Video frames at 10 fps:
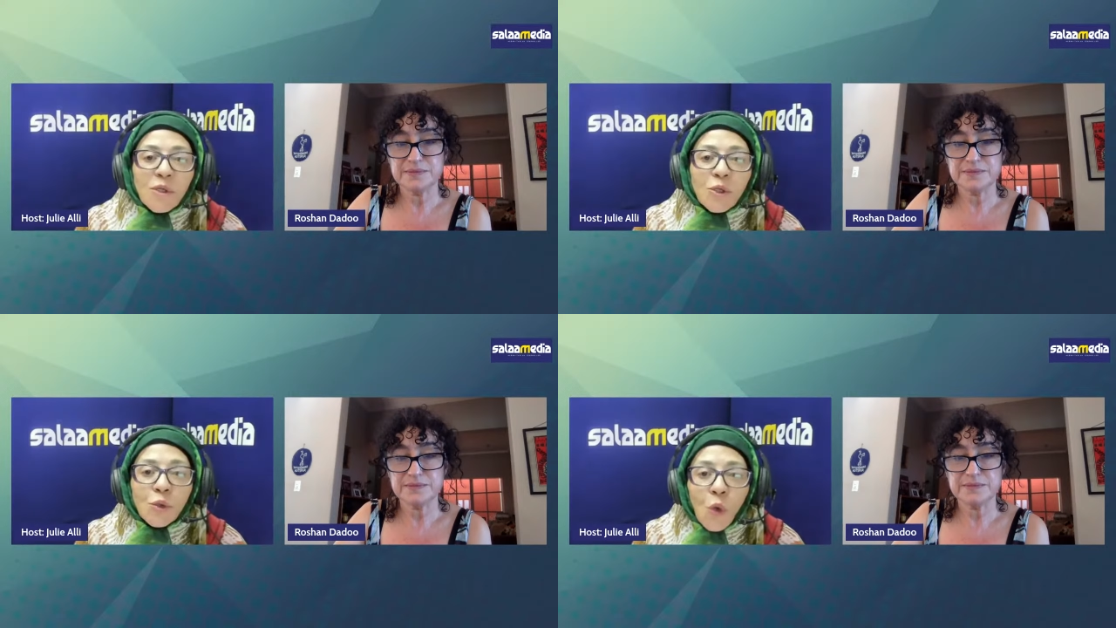Speaker 1: we
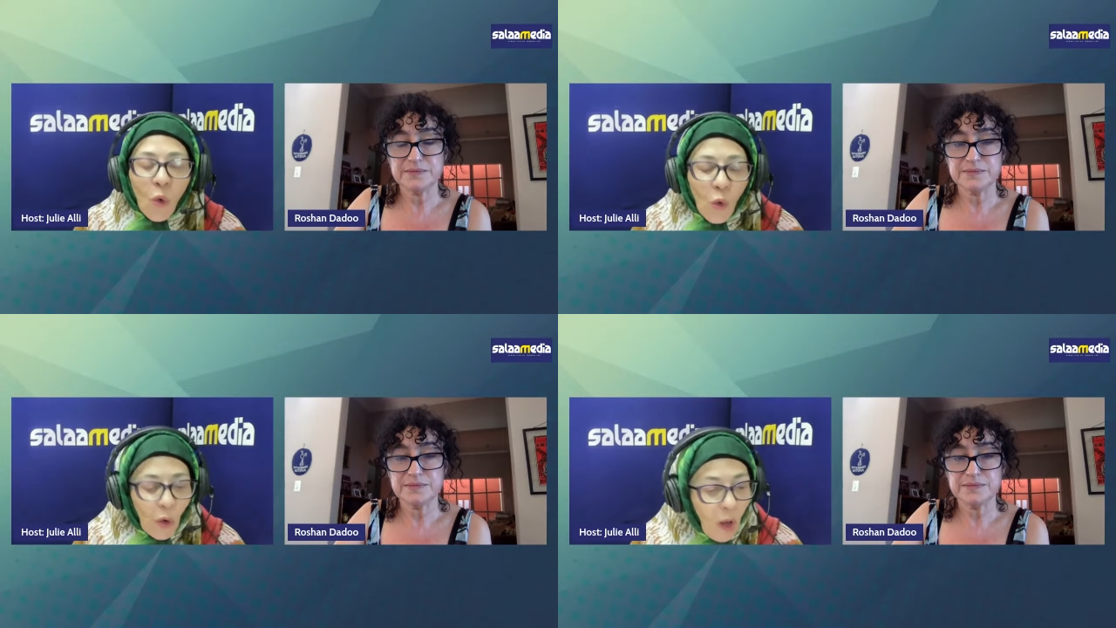do
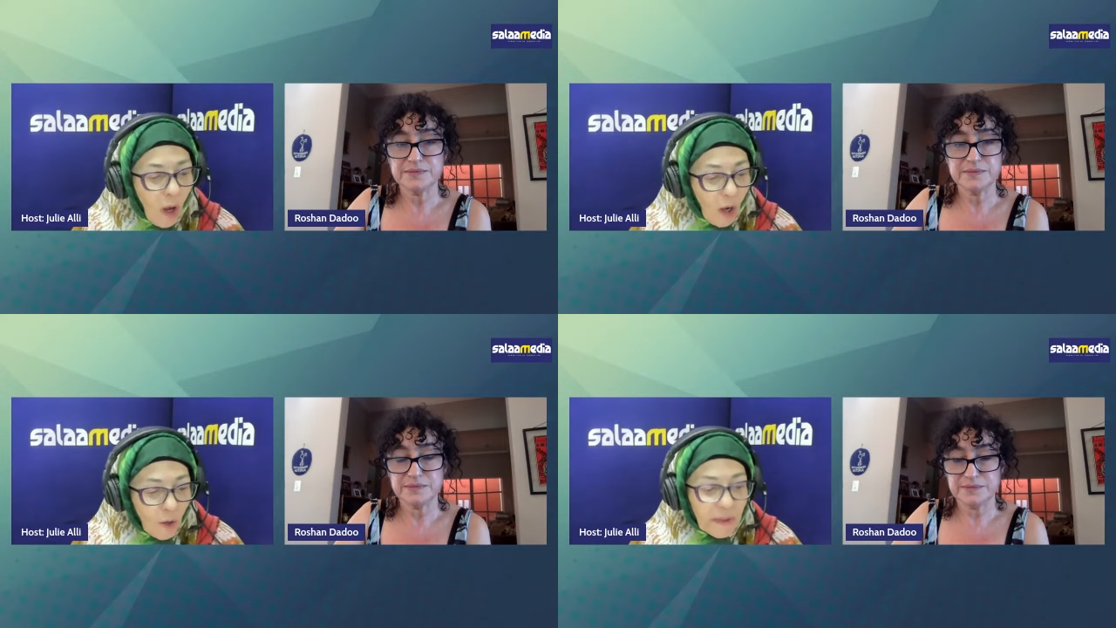call
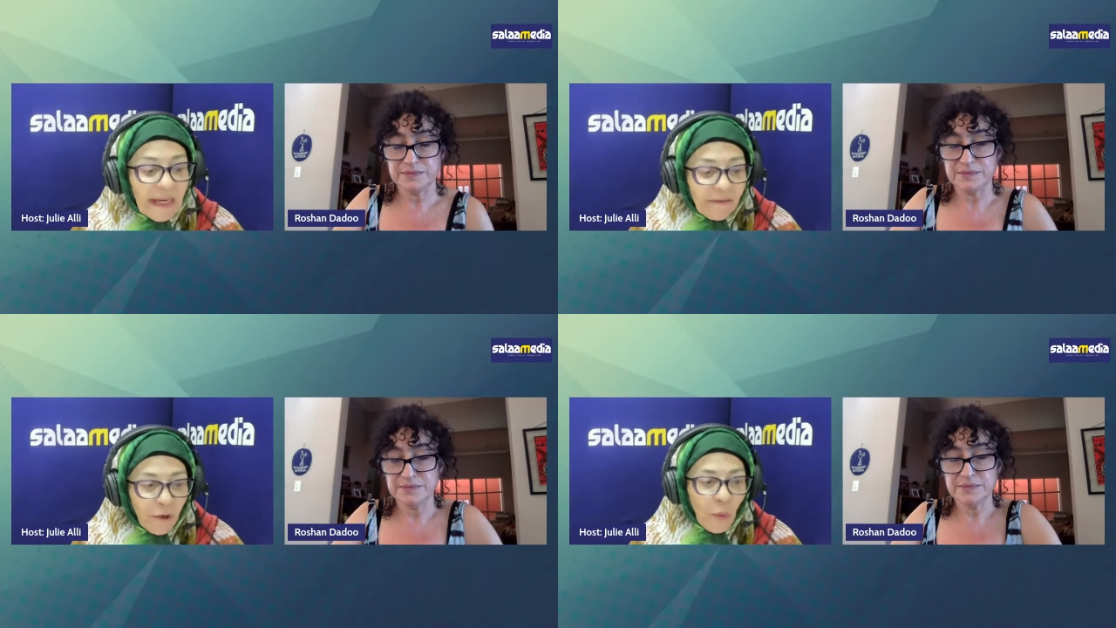on
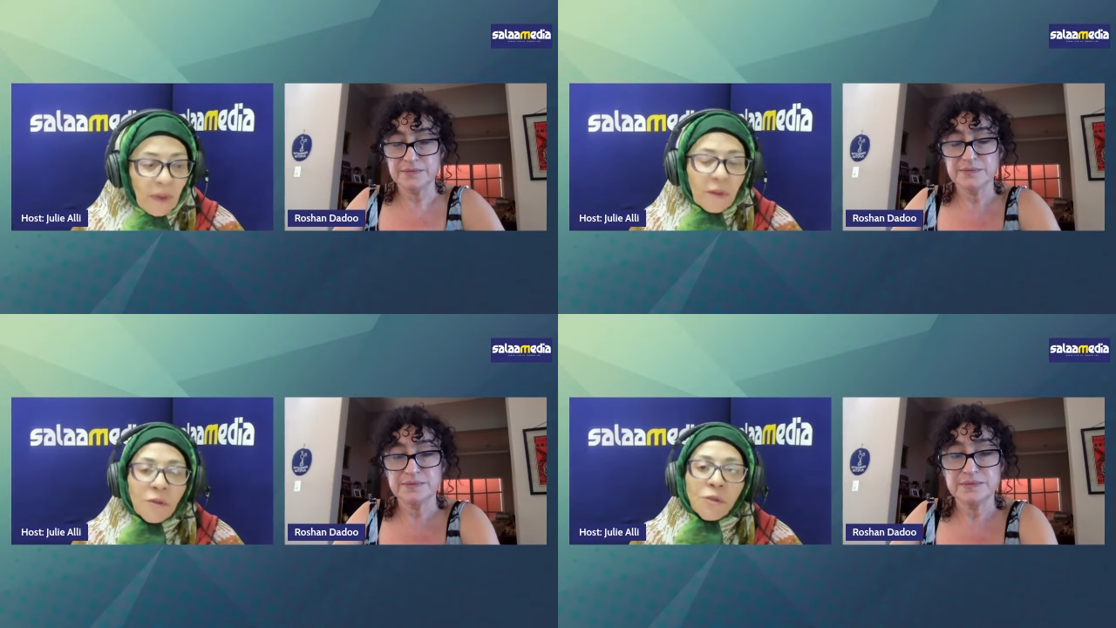
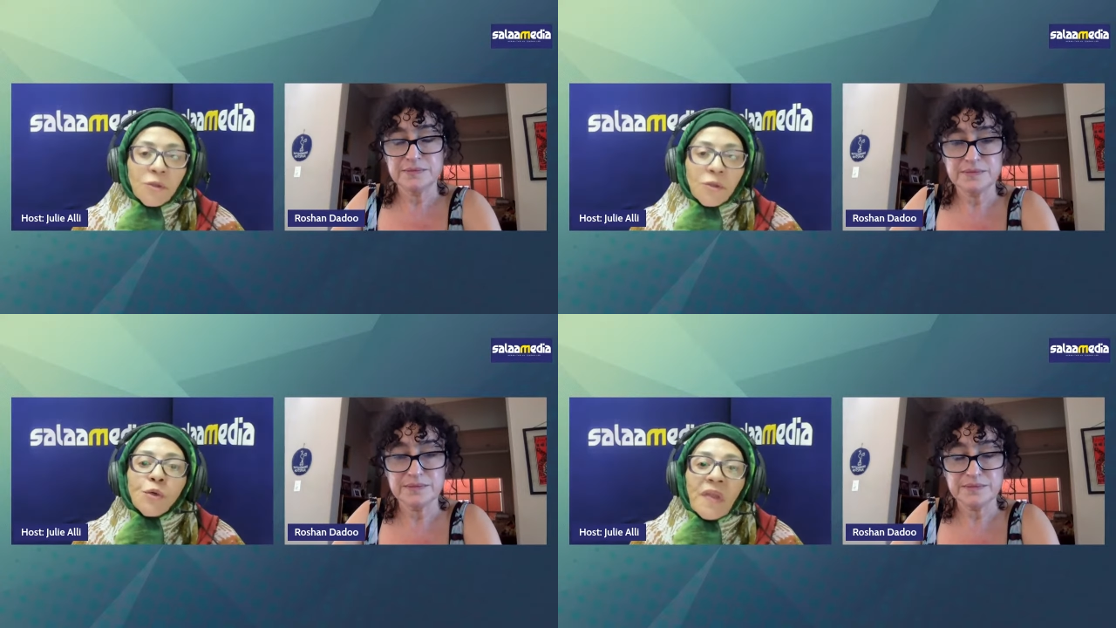everyone to
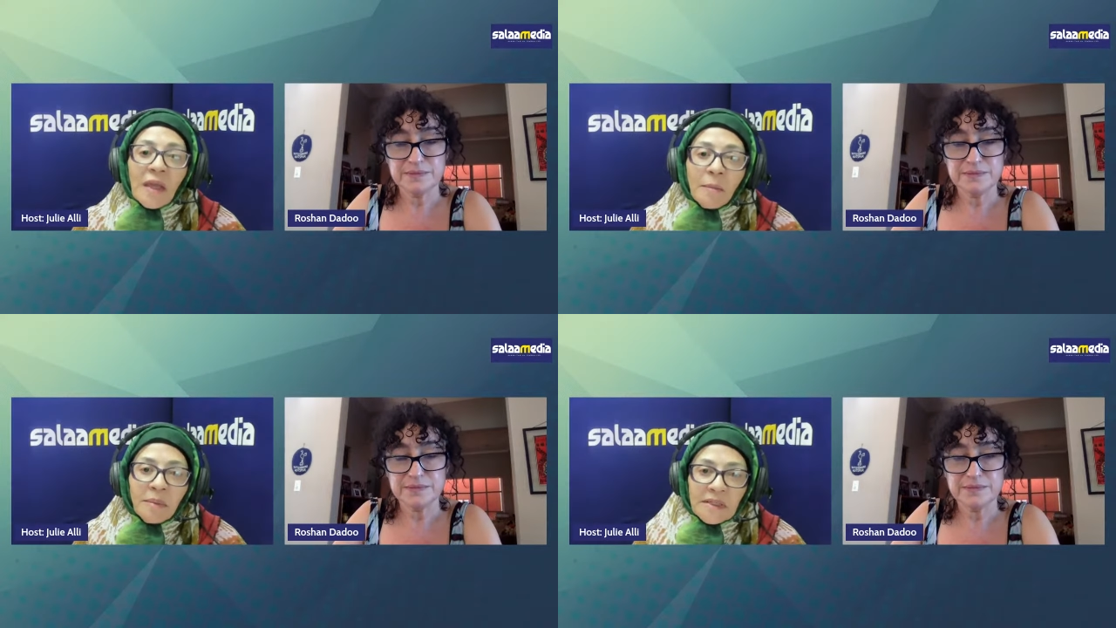do
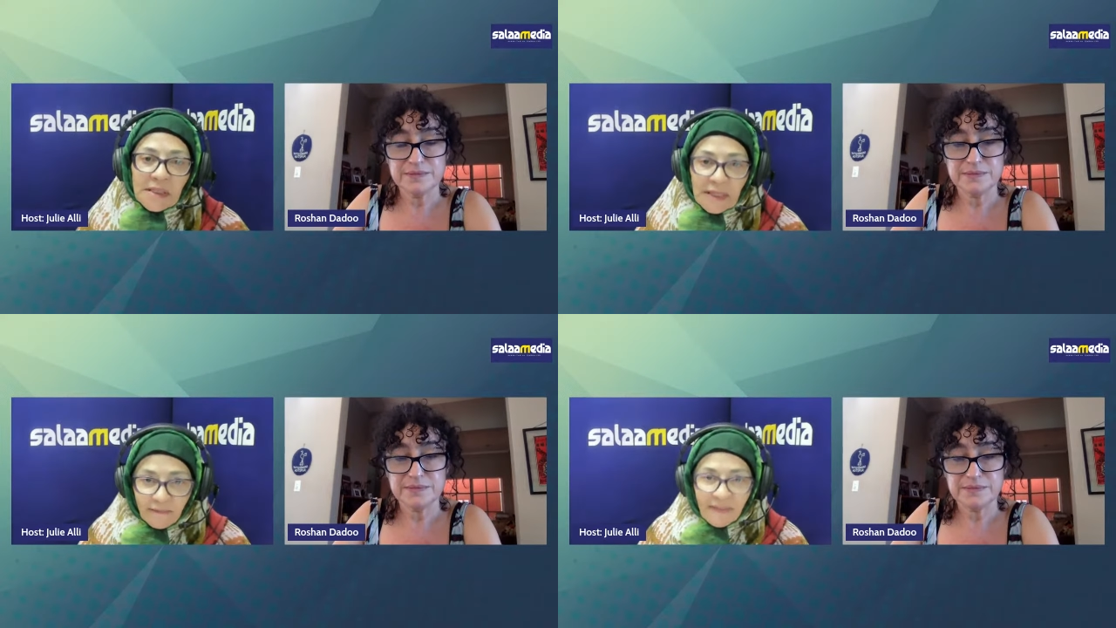their bit.
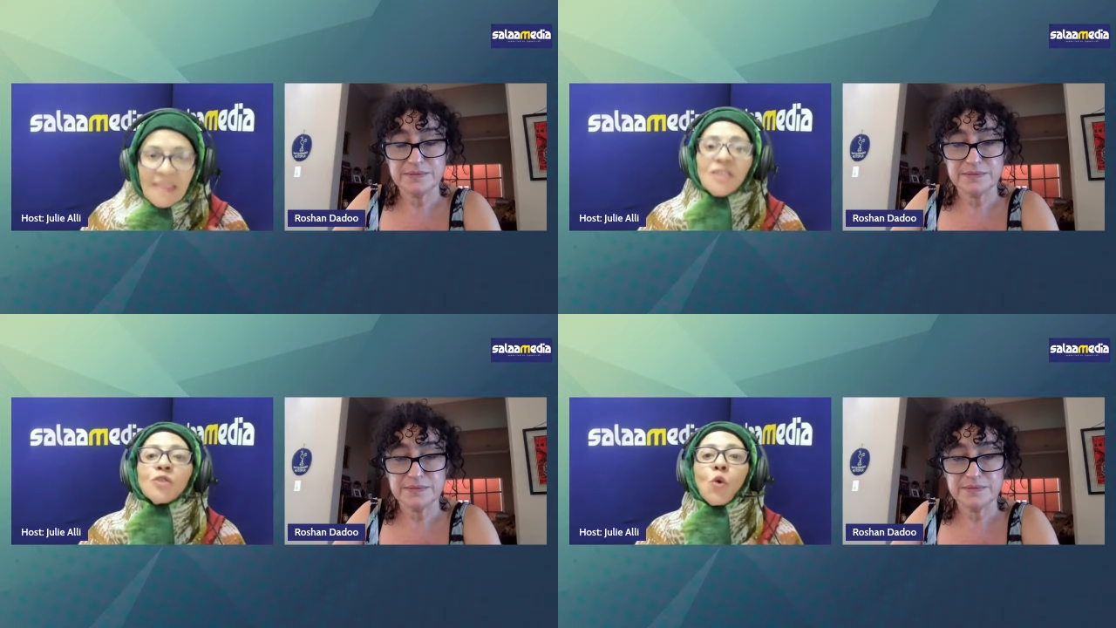If
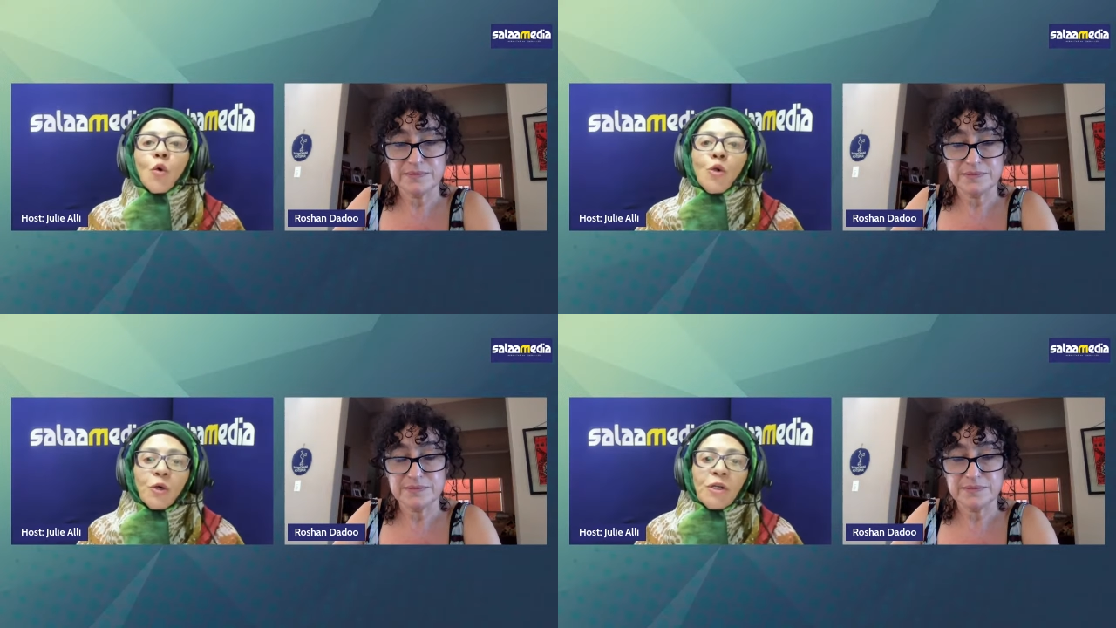this is all
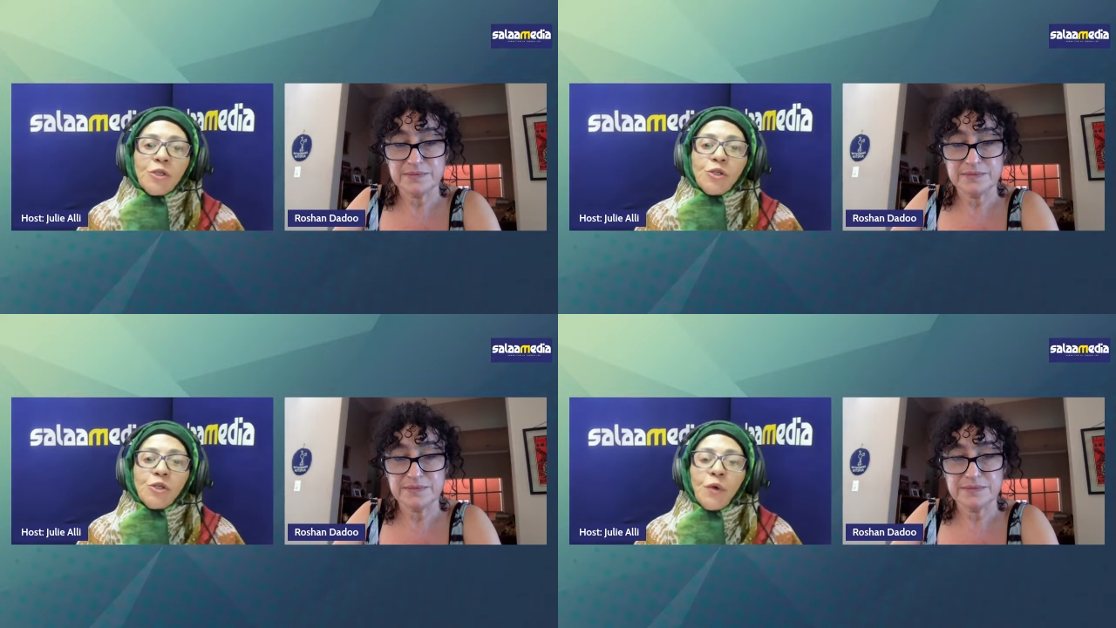you can
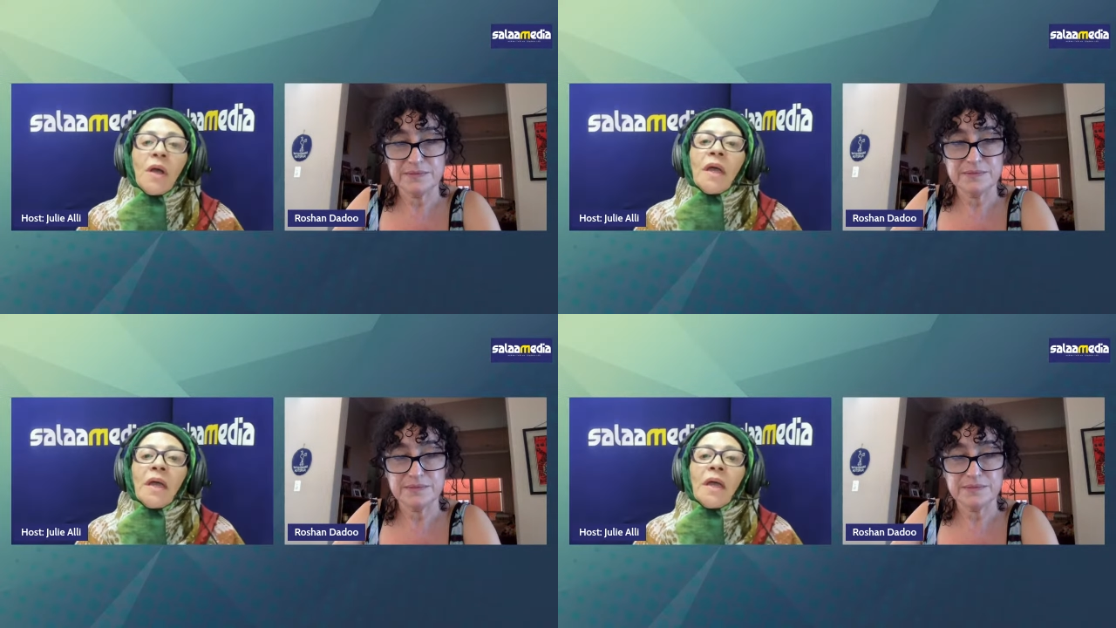do,